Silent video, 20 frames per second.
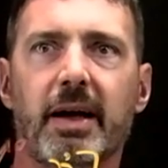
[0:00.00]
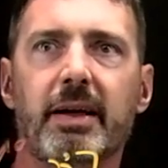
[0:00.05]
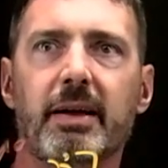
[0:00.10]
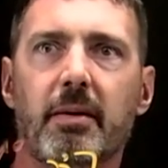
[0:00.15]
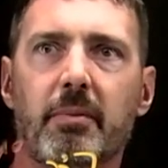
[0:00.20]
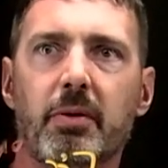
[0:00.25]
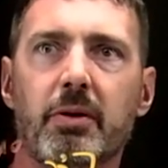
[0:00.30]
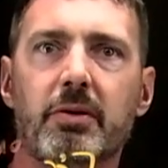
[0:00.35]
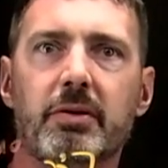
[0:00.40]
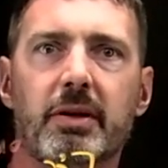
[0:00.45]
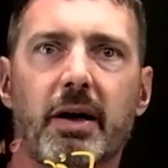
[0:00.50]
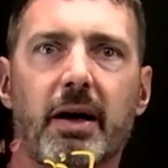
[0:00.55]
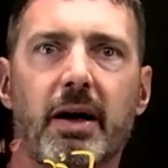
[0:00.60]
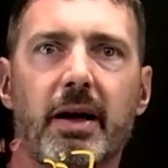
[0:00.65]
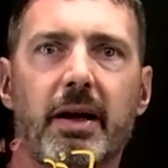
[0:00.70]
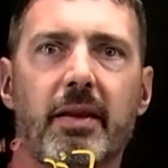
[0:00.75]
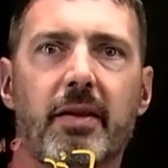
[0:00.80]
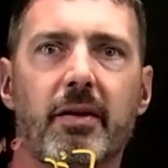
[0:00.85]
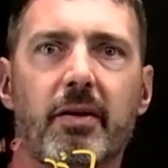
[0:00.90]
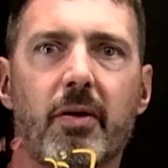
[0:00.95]
a blue
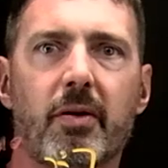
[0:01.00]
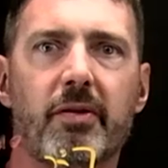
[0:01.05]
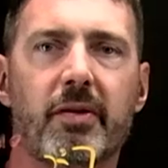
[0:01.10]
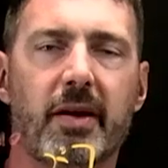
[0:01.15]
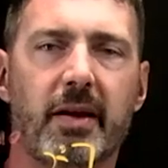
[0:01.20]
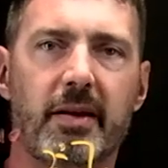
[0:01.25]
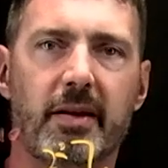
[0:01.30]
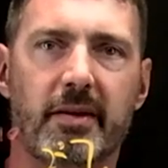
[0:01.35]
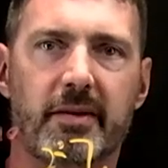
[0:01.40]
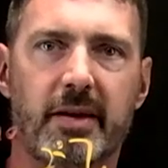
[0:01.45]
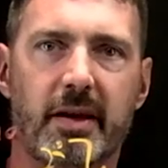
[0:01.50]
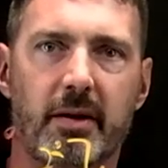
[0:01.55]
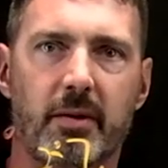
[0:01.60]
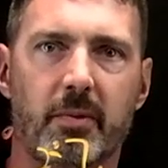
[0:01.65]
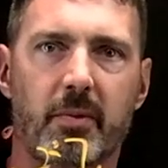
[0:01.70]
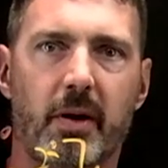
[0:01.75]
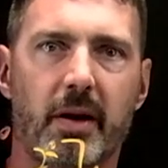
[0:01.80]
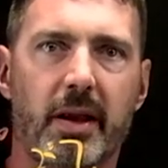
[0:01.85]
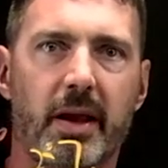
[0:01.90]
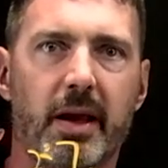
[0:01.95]
die that goes in, that's kind of
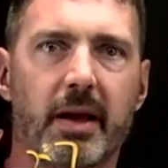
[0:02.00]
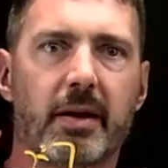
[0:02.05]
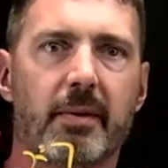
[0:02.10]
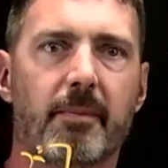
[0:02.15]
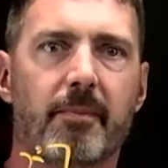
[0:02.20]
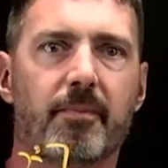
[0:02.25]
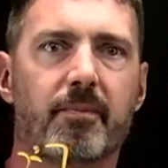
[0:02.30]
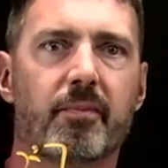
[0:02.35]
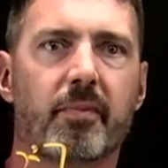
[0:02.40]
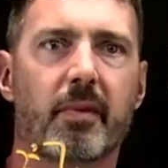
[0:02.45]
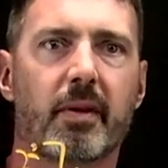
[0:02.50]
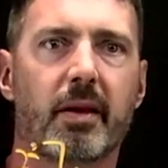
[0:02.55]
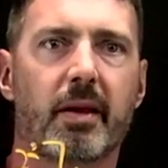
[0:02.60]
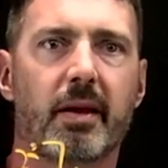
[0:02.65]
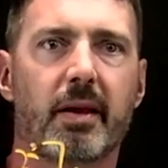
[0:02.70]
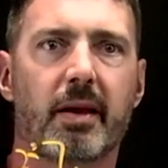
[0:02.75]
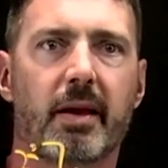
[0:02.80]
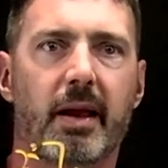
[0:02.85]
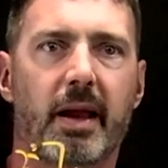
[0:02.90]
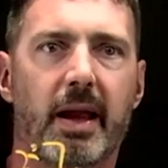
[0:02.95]
running.
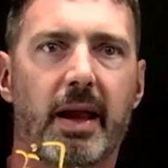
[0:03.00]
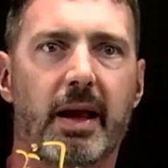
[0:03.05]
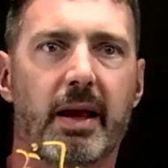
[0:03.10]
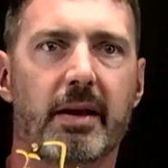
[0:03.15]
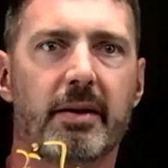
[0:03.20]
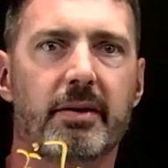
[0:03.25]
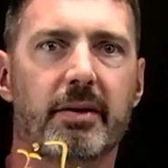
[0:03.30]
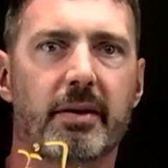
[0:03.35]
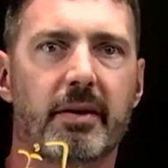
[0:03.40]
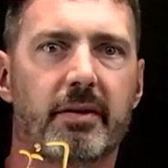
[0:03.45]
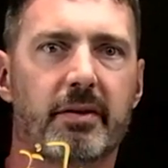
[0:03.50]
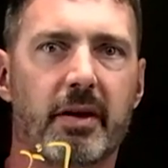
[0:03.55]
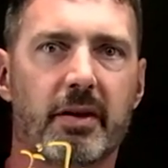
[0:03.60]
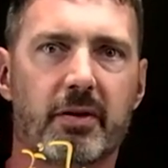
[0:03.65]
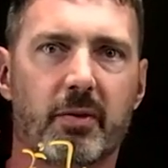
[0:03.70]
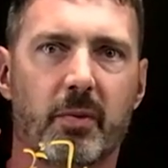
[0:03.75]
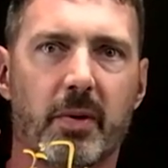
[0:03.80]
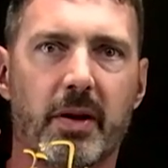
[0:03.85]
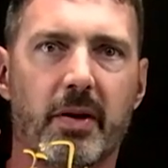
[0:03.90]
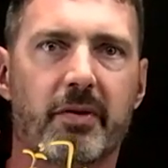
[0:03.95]
And it's got
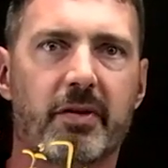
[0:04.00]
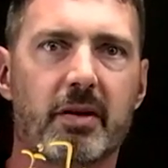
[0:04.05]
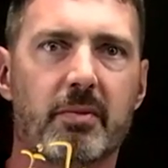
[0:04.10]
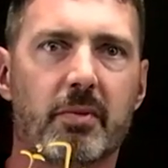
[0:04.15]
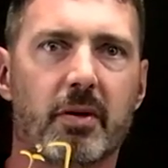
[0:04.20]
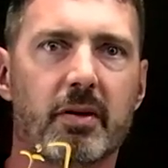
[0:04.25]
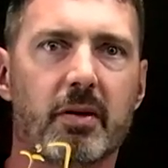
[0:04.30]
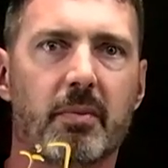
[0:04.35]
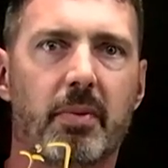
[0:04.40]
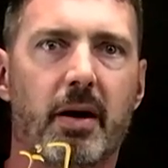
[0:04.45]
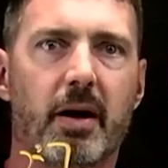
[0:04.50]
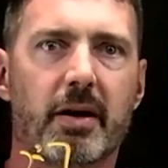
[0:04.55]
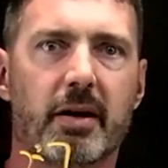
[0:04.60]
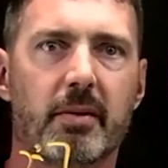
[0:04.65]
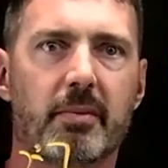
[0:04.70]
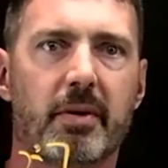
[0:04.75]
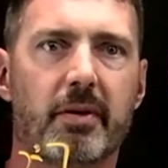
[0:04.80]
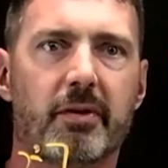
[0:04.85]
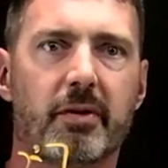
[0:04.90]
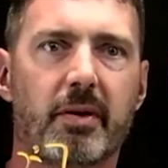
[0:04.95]
the Reynolds number on the
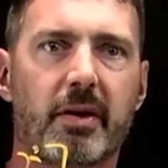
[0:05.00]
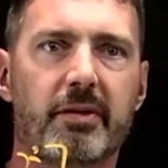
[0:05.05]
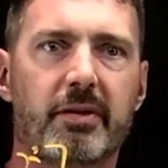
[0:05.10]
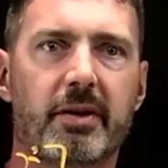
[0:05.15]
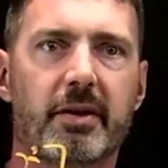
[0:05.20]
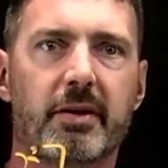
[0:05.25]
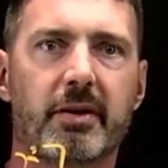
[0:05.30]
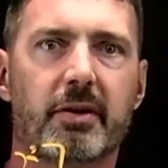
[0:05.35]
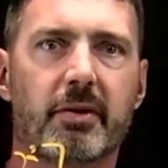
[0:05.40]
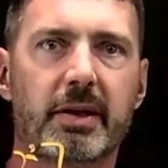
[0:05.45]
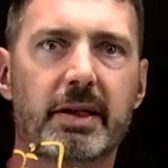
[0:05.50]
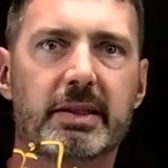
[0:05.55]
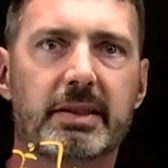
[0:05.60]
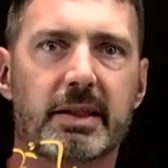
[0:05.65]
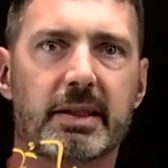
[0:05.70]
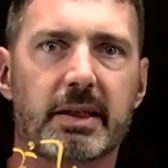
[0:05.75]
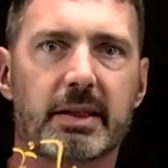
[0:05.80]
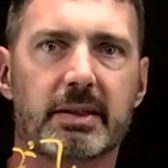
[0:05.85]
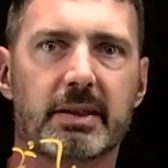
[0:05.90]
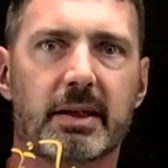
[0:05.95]
bottom. And so as you increase
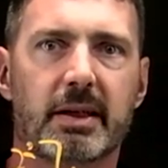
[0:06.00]
it,